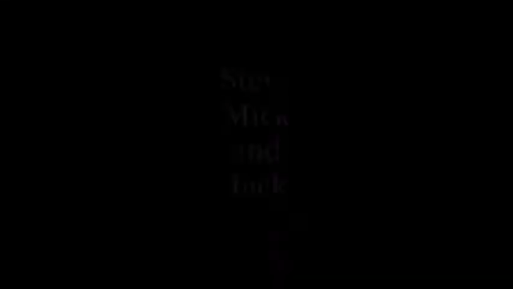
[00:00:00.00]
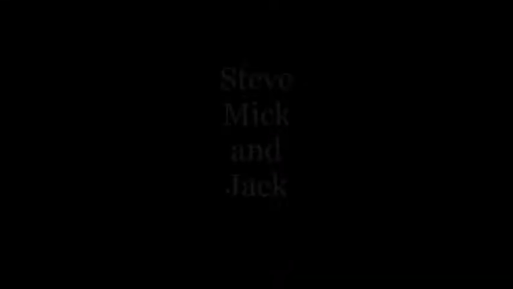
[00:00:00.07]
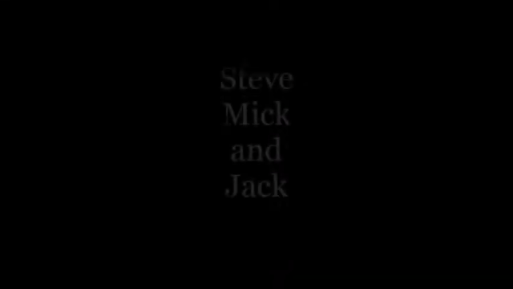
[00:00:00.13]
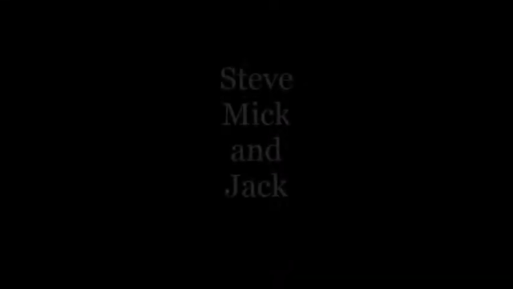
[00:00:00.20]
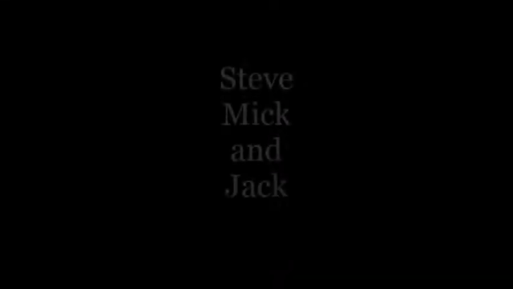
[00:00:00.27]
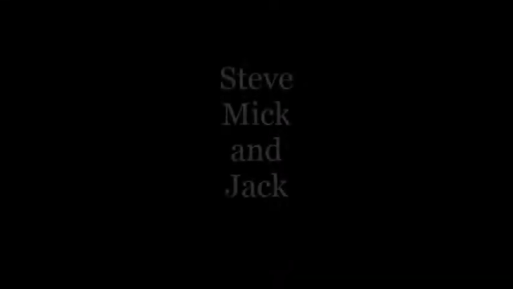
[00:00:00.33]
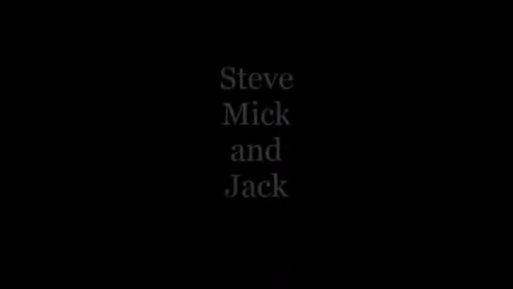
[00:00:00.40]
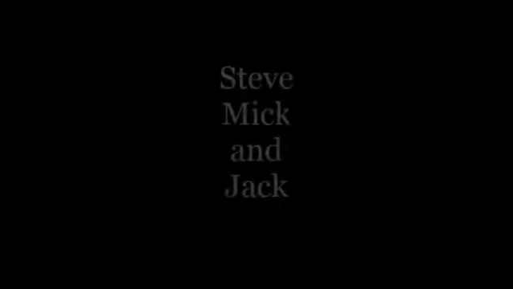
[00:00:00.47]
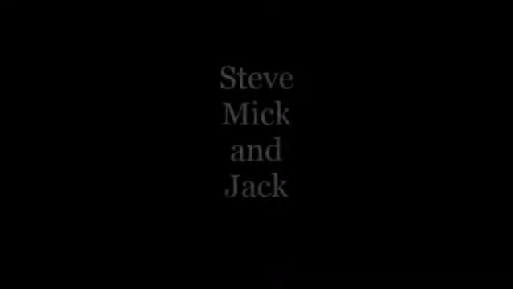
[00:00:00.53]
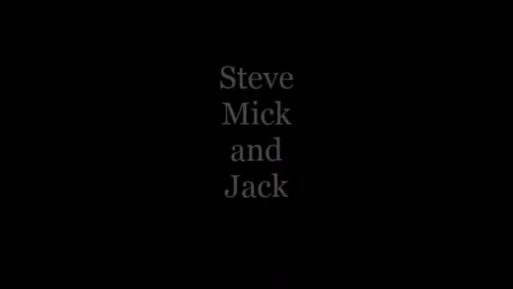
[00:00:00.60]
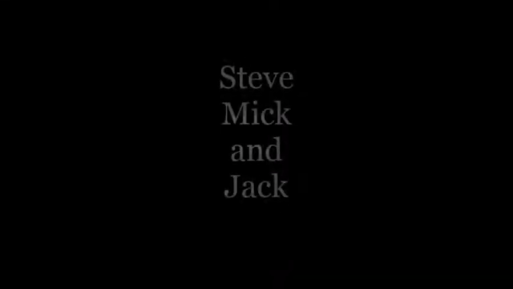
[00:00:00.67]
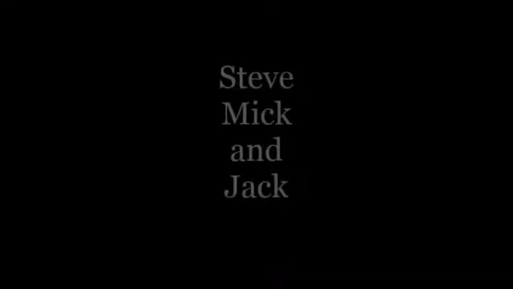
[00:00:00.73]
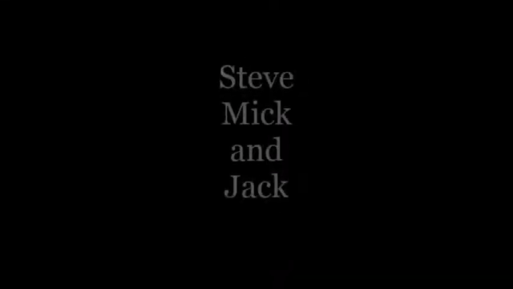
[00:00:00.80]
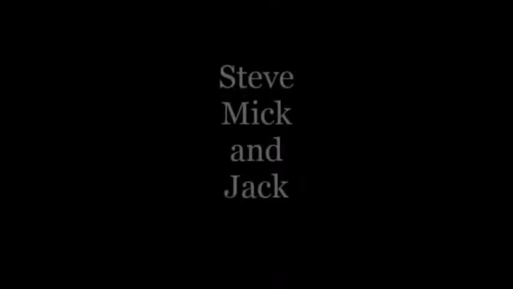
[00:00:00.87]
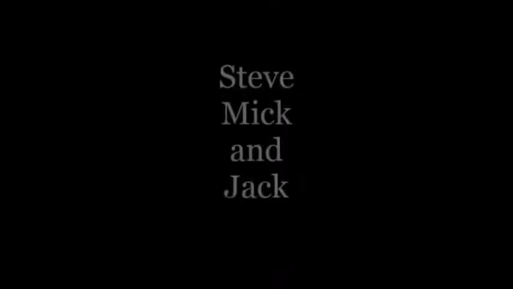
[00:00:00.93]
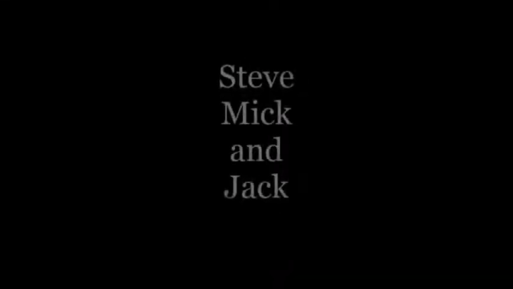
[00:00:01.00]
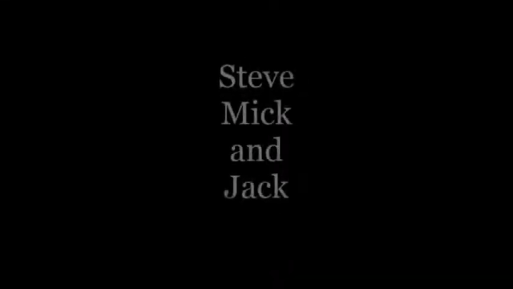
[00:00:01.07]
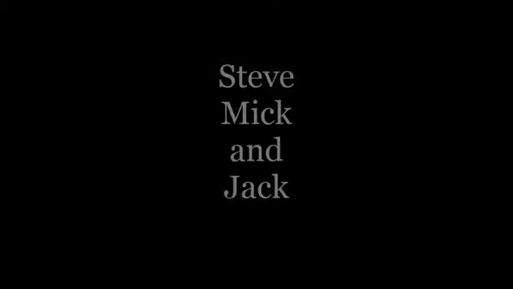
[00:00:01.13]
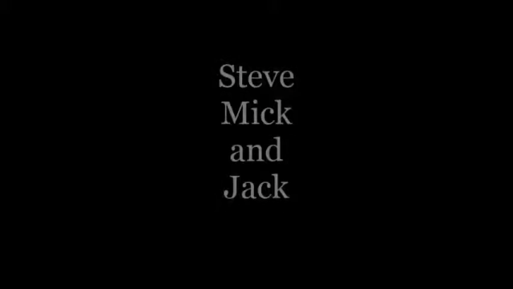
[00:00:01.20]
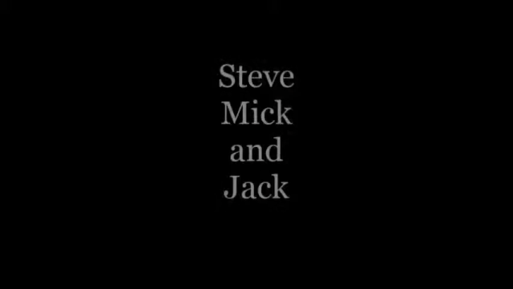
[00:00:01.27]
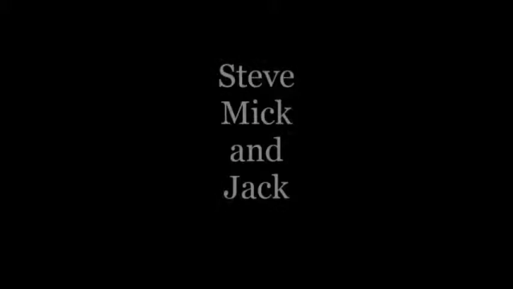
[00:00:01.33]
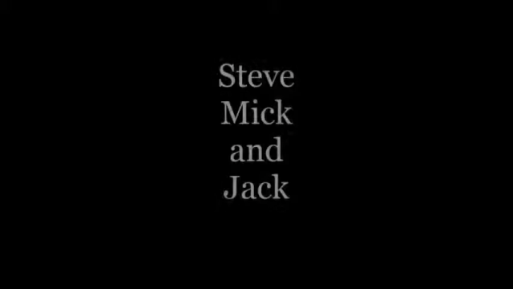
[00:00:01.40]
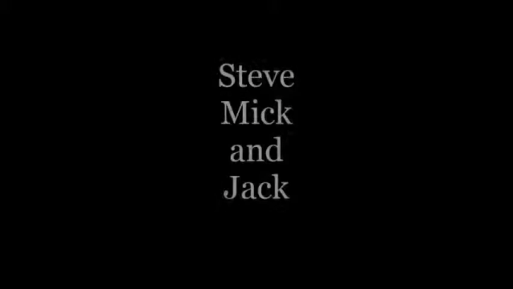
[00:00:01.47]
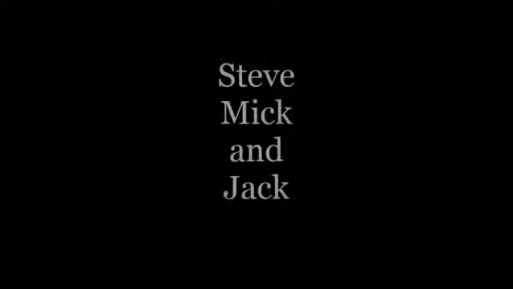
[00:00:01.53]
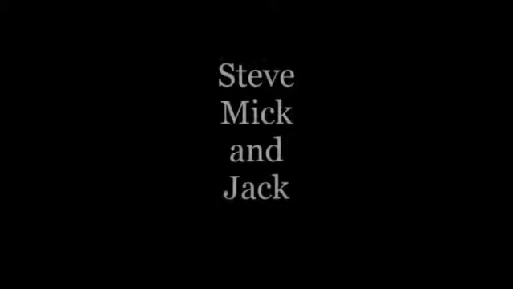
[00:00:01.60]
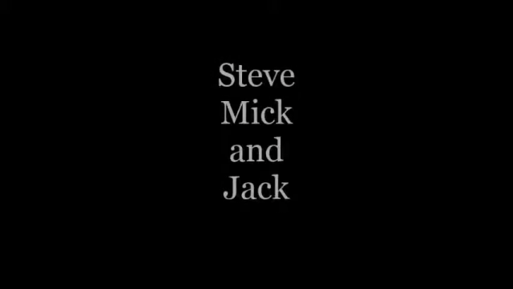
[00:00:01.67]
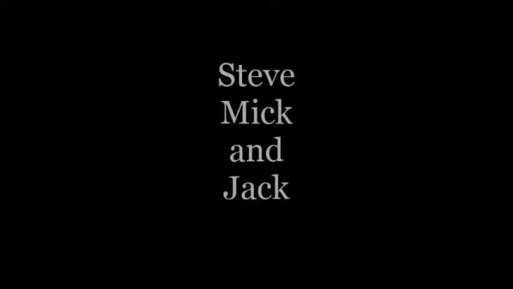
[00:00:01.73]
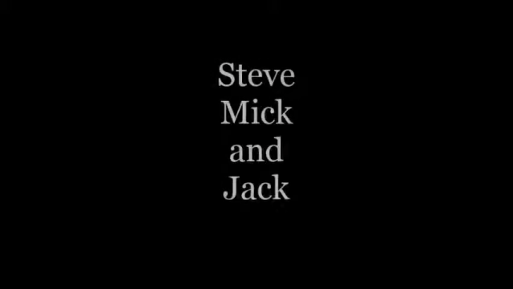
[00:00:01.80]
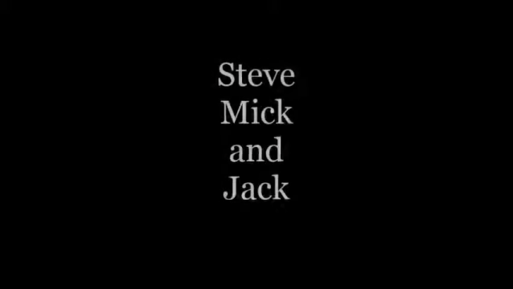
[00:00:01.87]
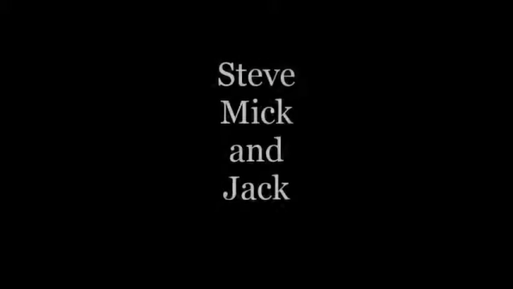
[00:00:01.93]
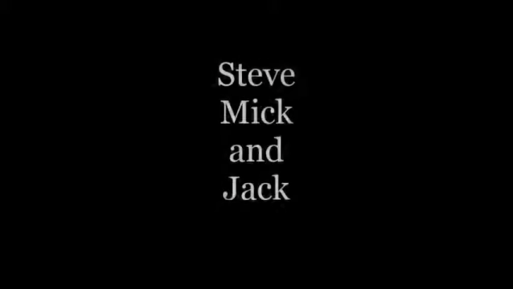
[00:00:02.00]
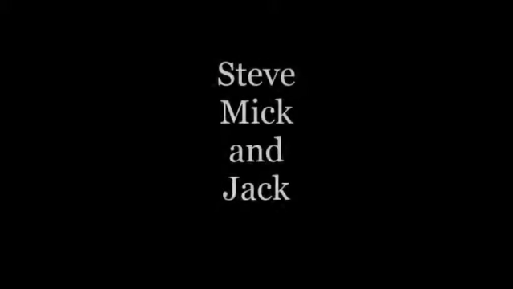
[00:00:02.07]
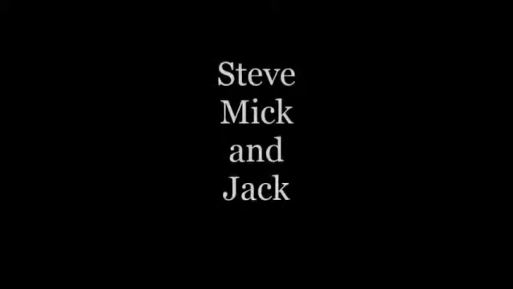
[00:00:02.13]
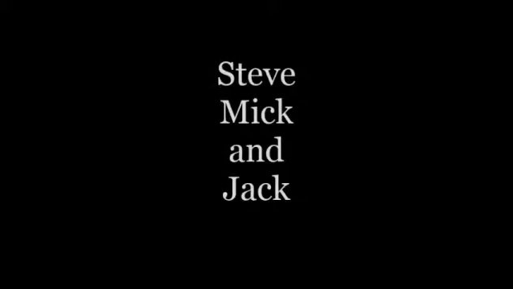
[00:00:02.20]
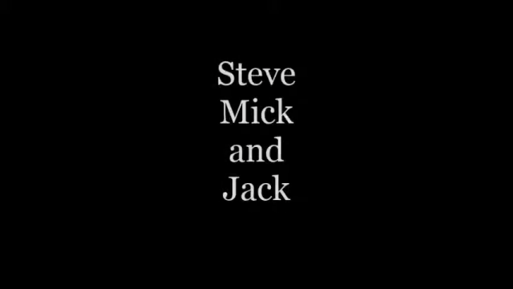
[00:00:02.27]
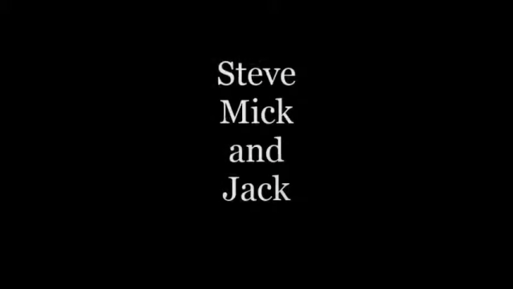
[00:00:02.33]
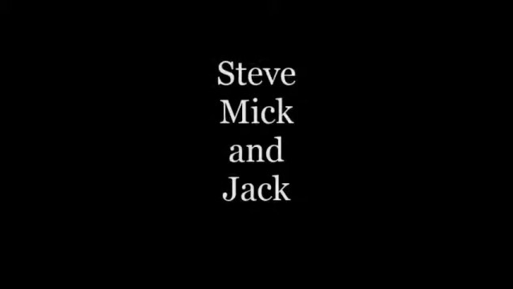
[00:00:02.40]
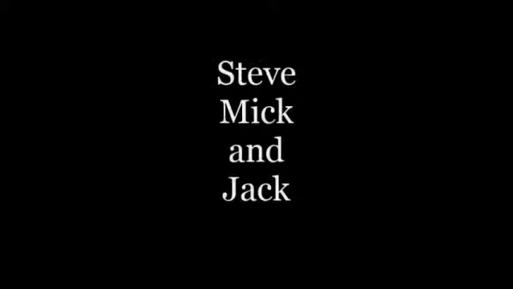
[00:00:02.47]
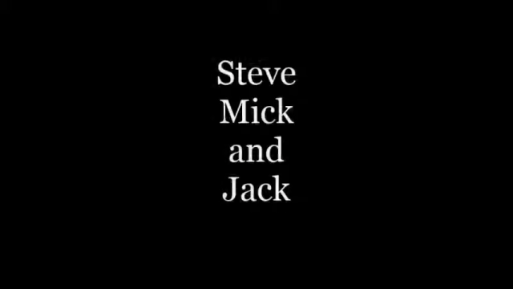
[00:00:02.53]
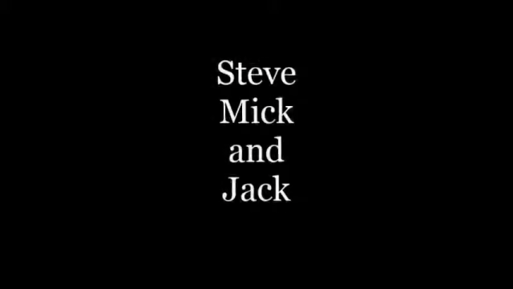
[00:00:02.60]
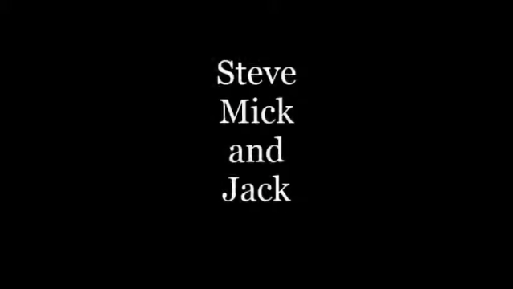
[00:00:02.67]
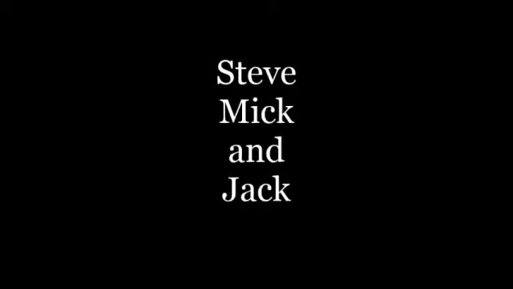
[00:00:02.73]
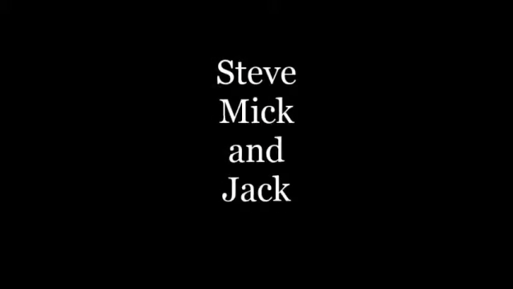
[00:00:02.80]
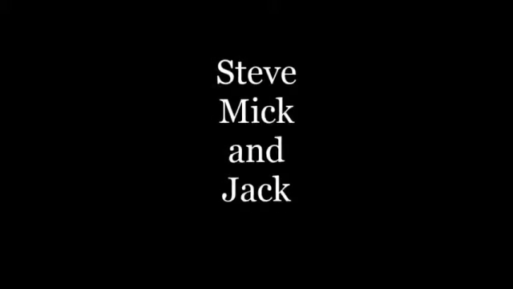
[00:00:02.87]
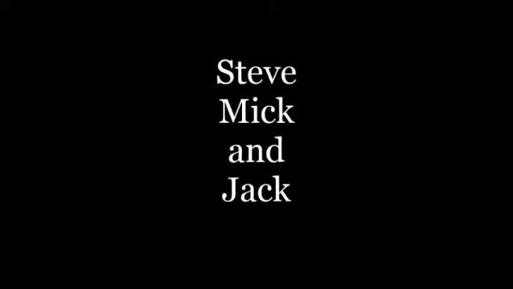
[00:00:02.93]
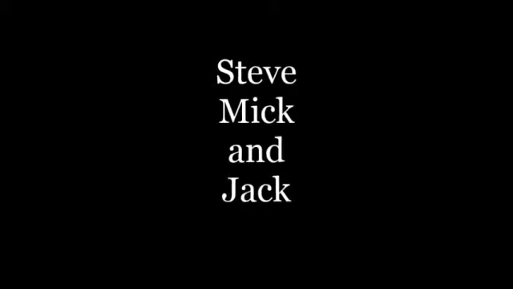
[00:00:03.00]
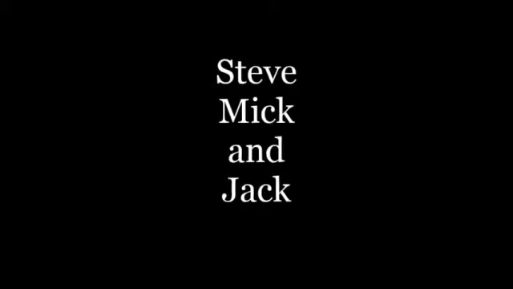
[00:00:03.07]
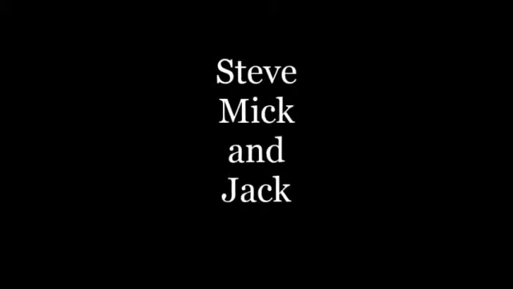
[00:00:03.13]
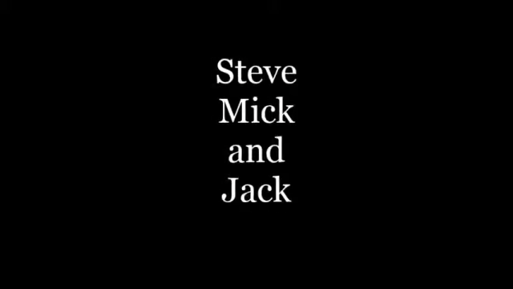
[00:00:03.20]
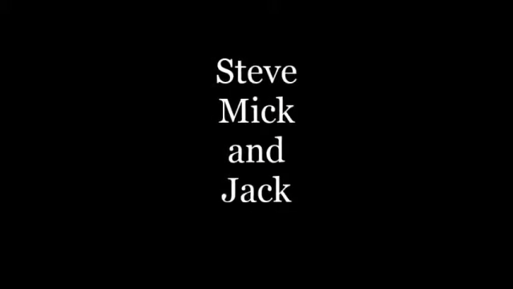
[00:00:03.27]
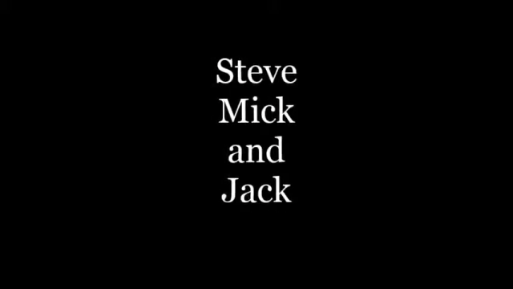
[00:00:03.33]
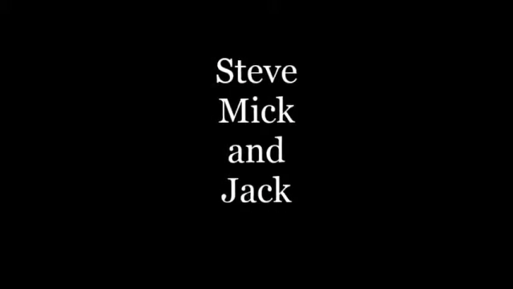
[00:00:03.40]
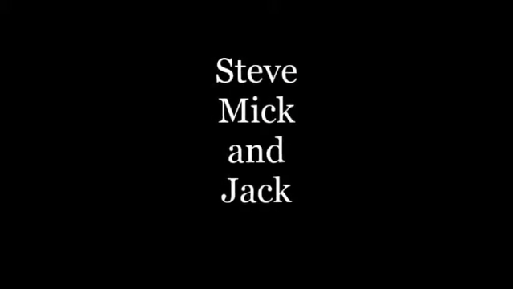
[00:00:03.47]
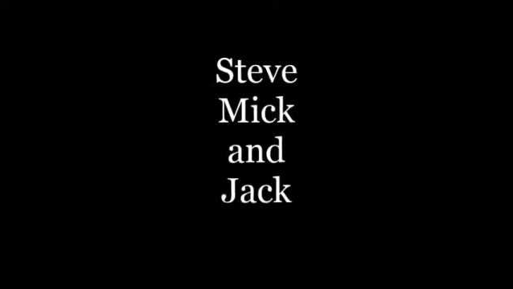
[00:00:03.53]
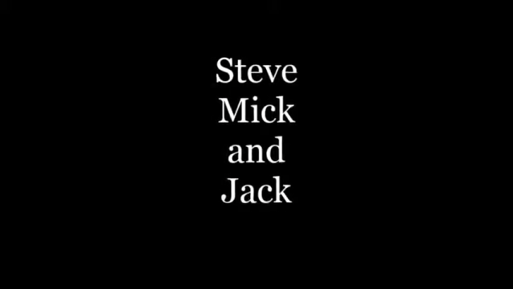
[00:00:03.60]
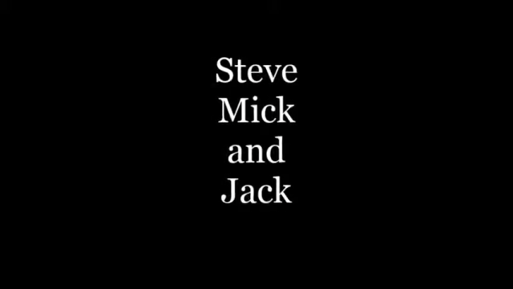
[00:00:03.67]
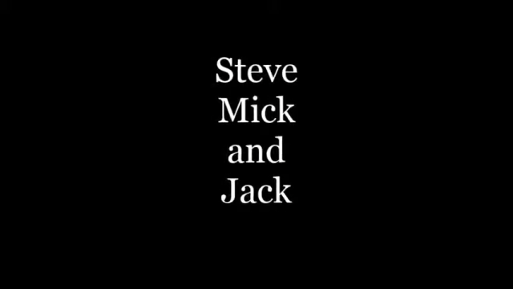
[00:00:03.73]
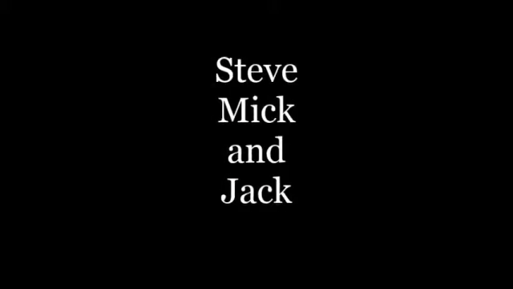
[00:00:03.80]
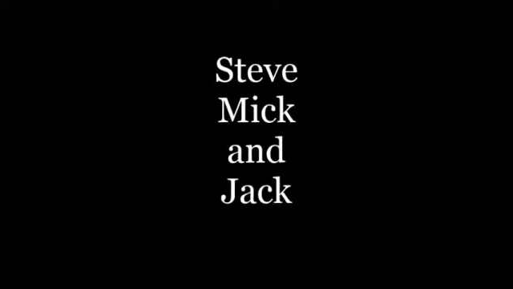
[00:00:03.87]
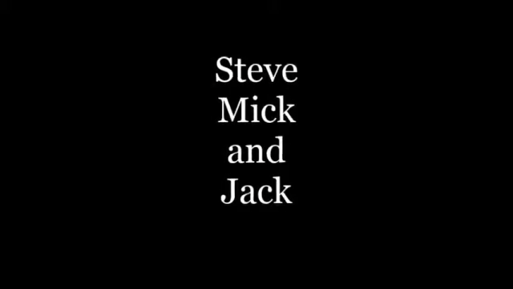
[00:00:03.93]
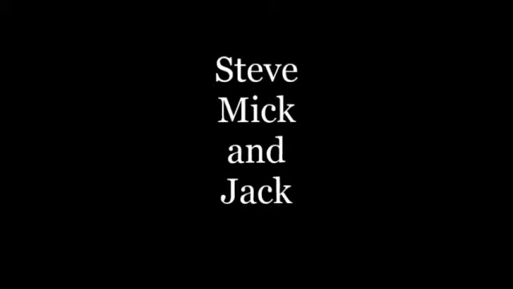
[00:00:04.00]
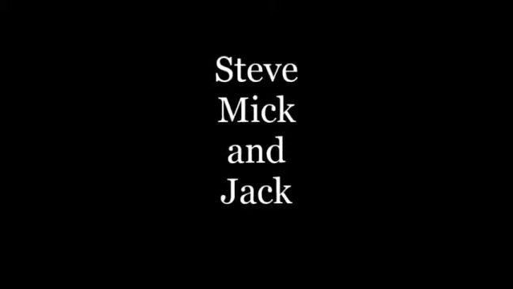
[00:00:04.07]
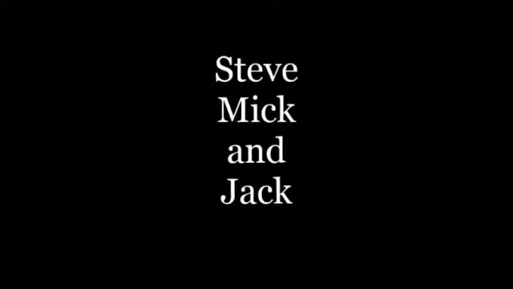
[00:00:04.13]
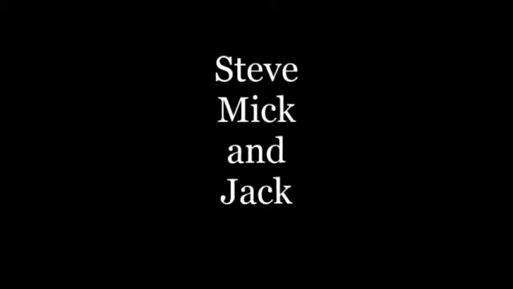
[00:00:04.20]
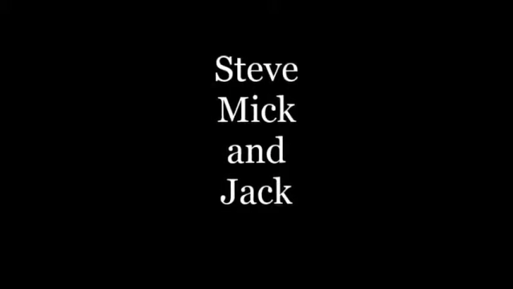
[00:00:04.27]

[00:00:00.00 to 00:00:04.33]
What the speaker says: [unreadable: no face in view]